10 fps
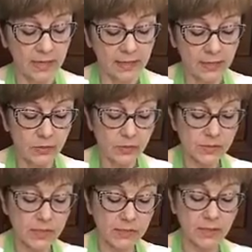Can you
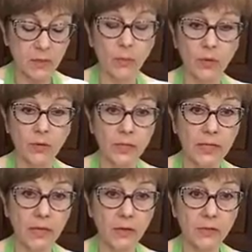see that the butter in
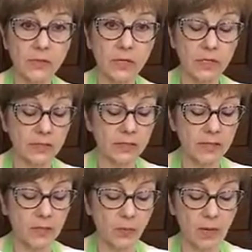here is starting to
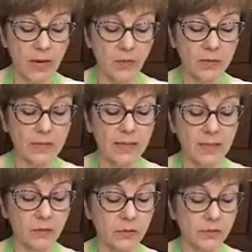get brown?
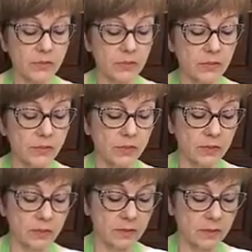That looks delicious.
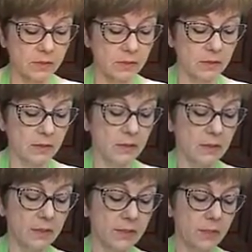
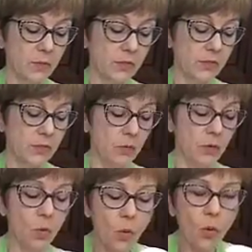See what you're doing?
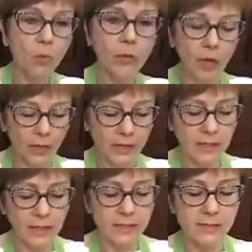Oh, look!
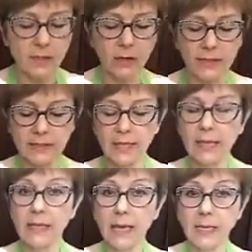It's starting to
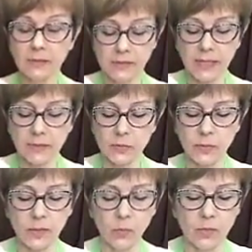get nice. That's
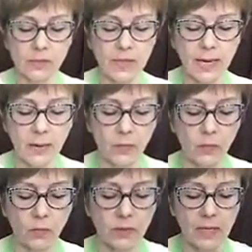what I want to happen
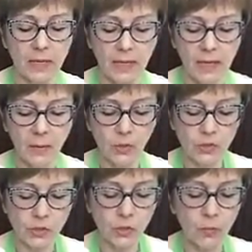with that. I'm going
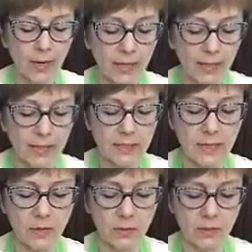to turn my heat
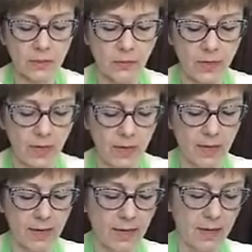down a little bit.
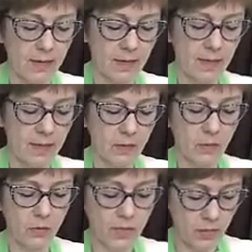
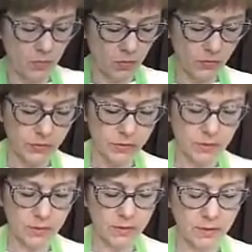Go down,
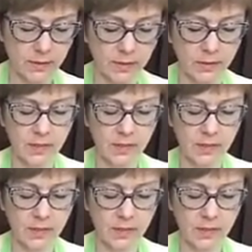Moses. There.